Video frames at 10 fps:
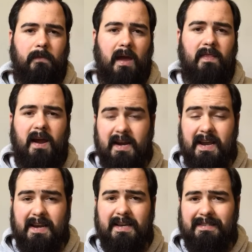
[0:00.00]
and they
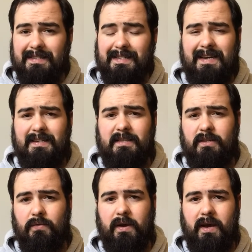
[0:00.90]
needed to tend
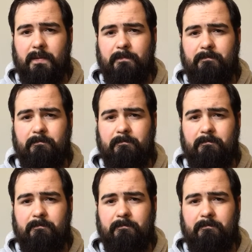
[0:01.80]
to it.